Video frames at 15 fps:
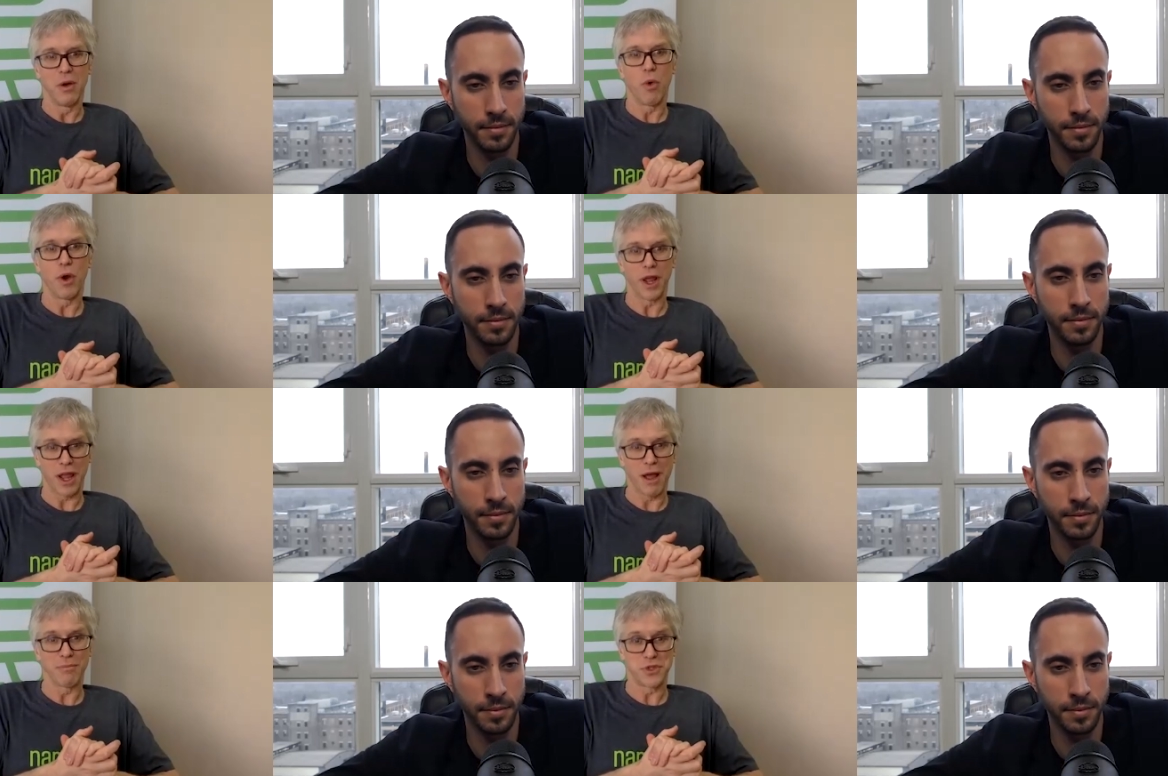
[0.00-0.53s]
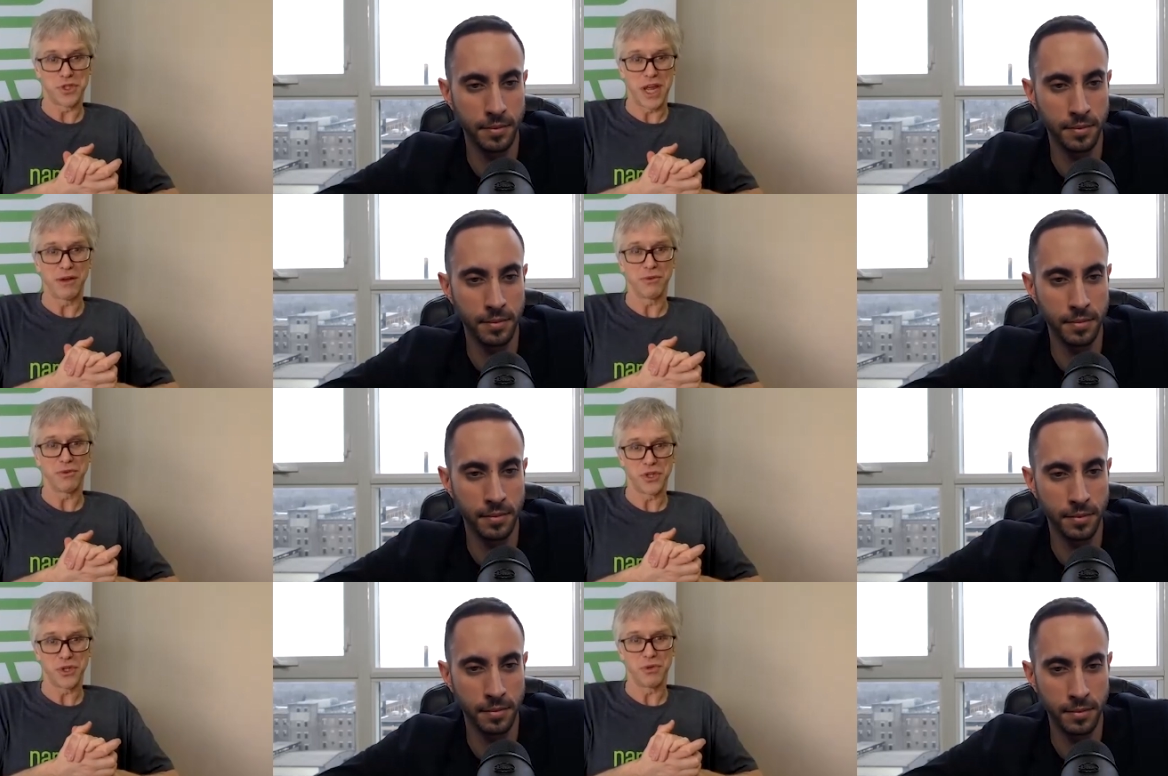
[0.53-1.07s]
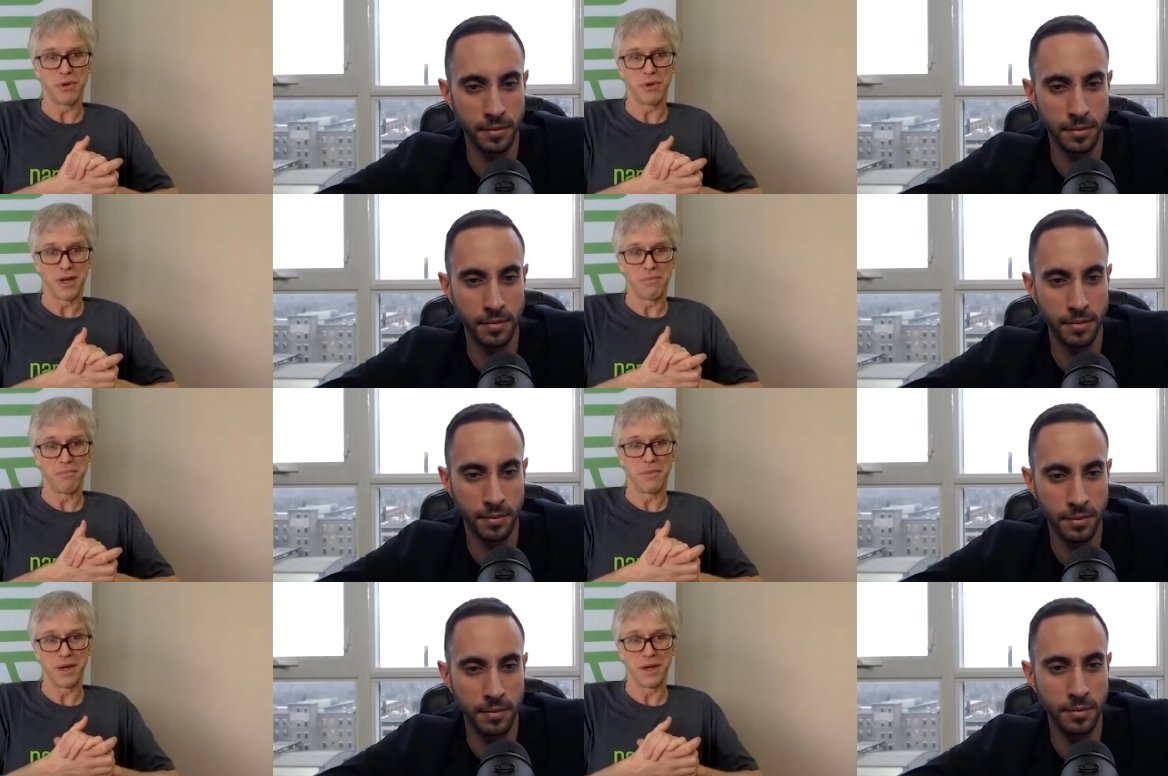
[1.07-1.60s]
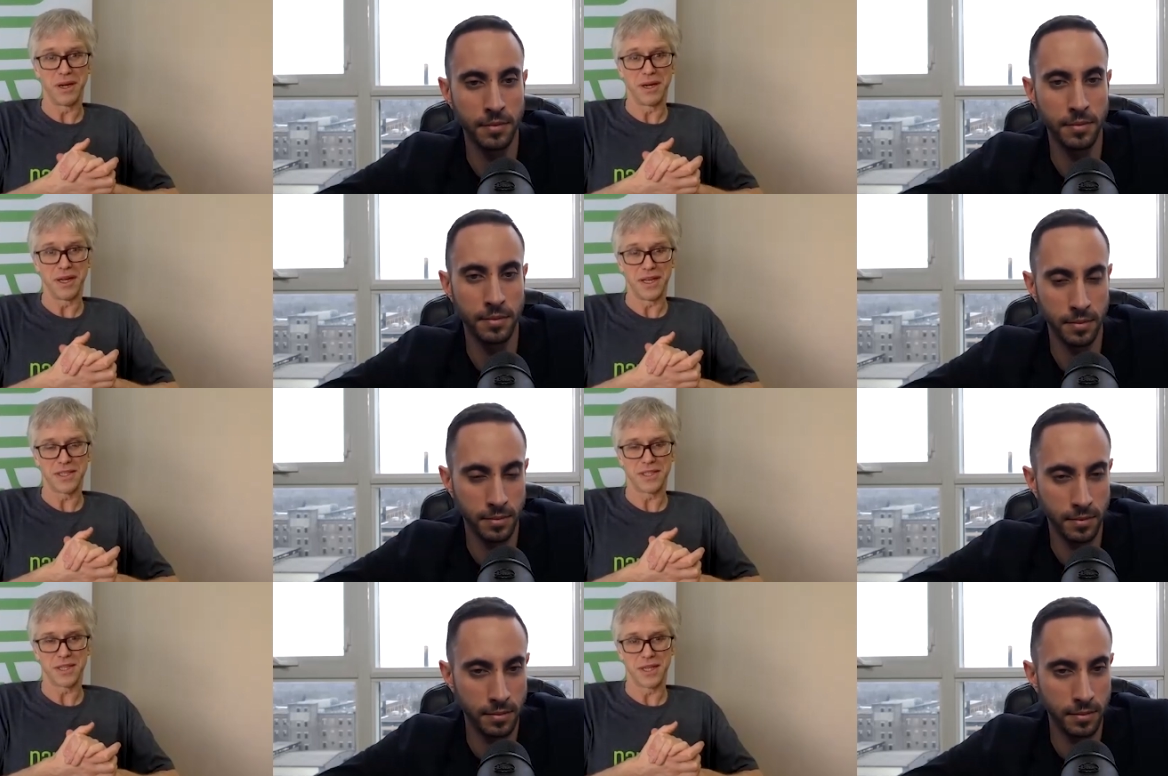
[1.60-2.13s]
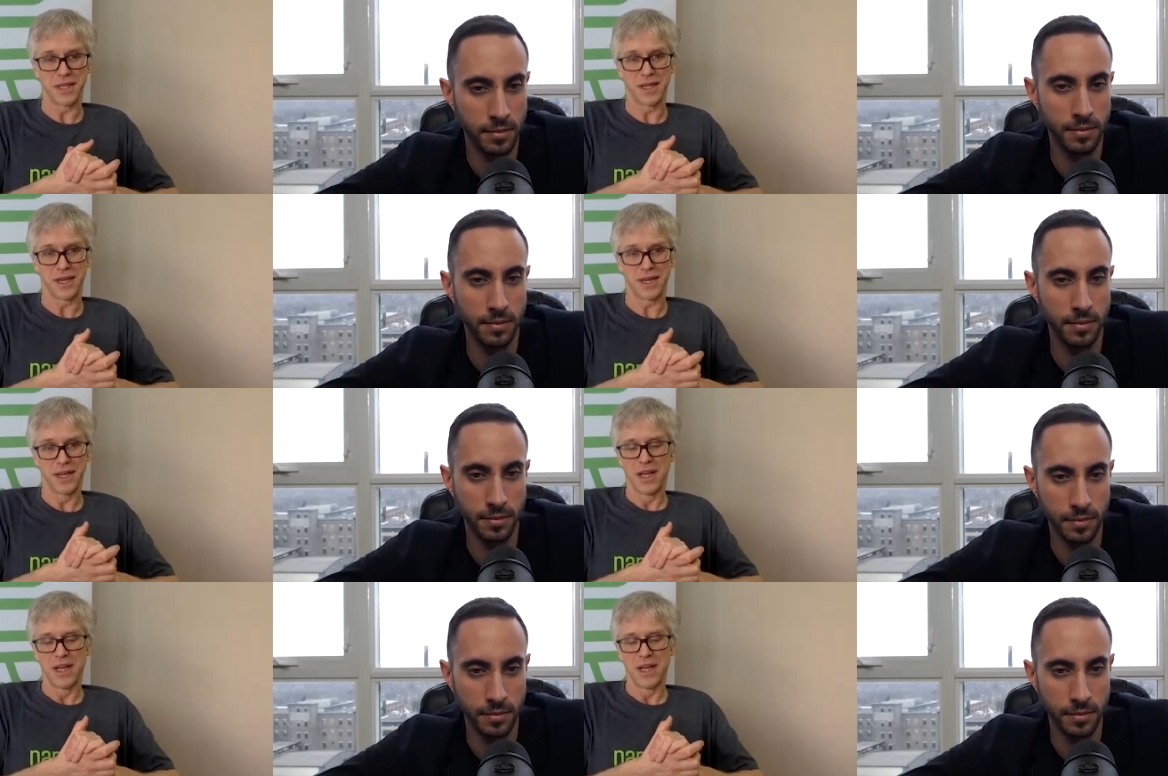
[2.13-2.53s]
Speaker 1: what it comes down to. Um, uh, it's a uh,